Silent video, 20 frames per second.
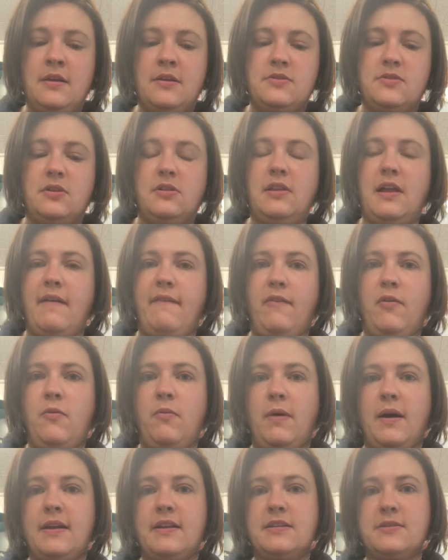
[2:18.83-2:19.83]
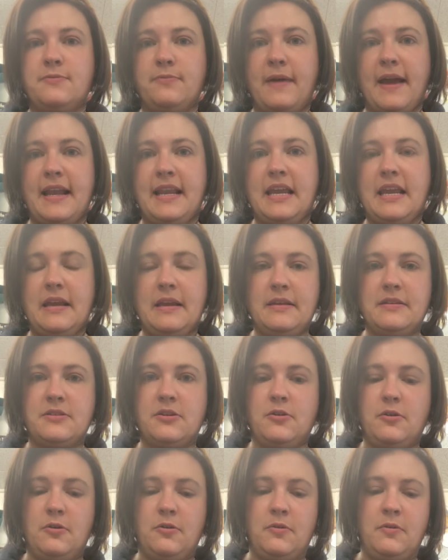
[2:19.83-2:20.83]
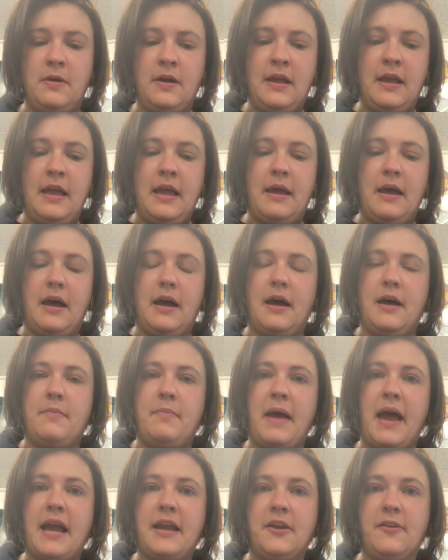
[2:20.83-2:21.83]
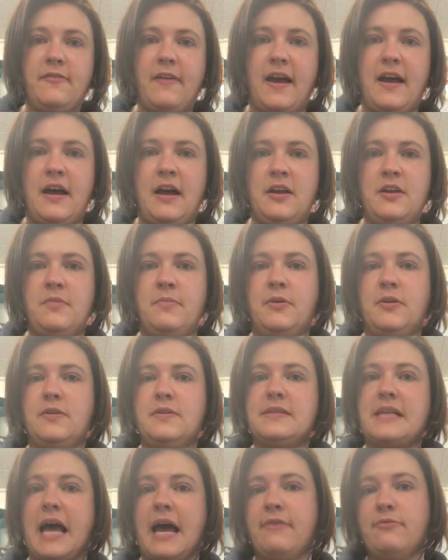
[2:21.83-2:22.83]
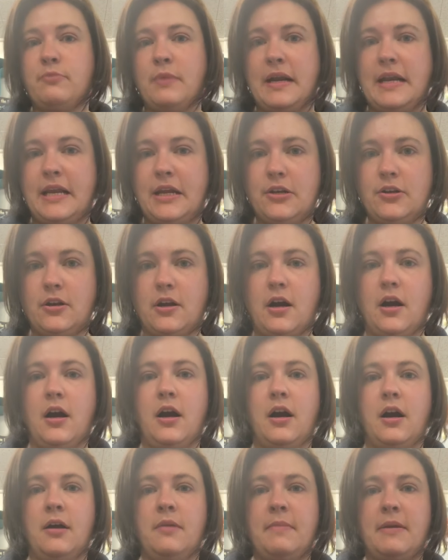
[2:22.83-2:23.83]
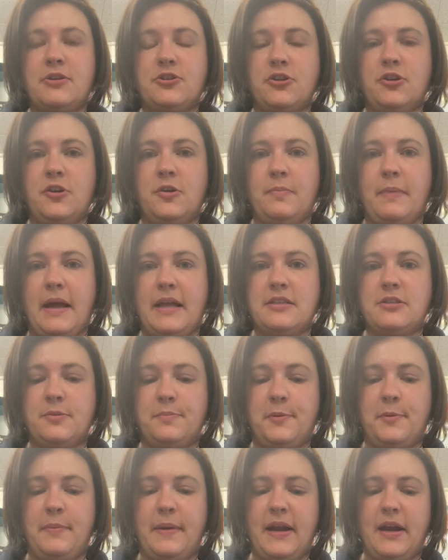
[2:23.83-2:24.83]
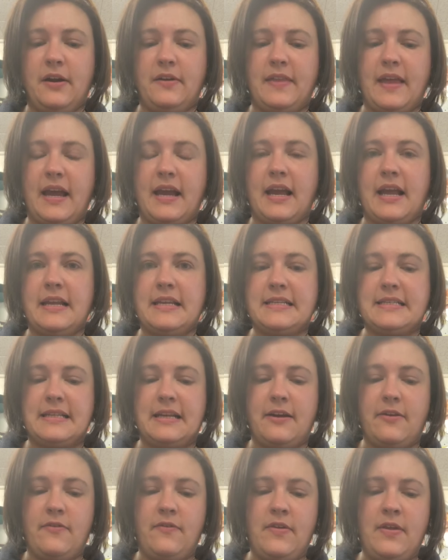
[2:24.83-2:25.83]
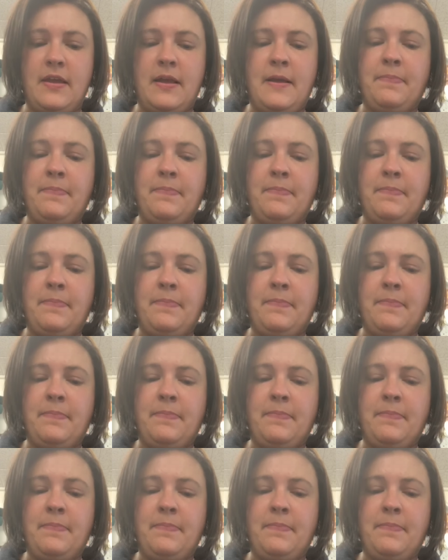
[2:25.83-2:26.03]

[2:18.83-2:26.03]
So level 1 is ready. So pack your valuables, have them ready in your car, make sure your pets are prepared, that kind of stuff.